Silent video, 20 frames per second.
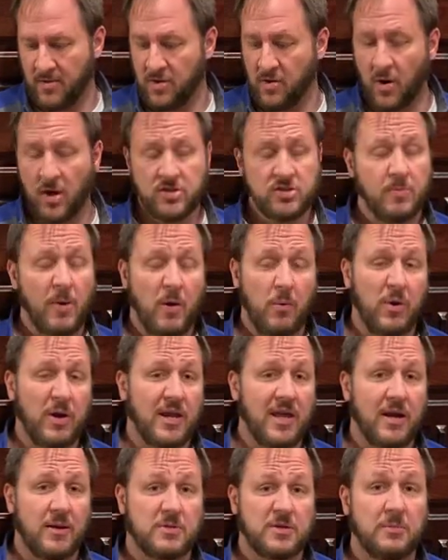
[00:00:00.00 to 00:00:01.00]
you also might want
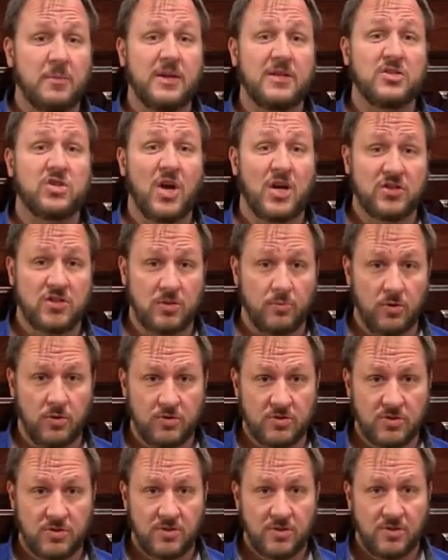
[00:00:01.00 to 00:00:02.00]
to get him some
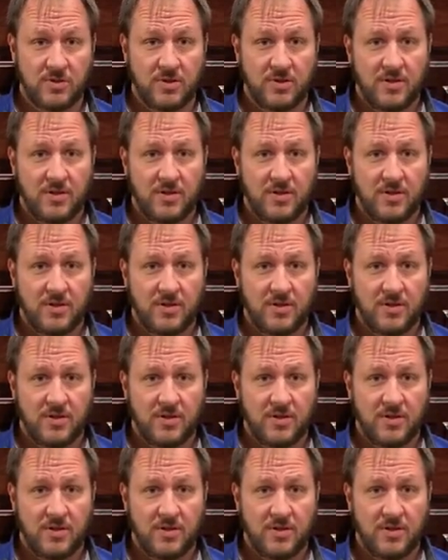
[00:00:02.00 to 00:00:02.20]
ingestibles.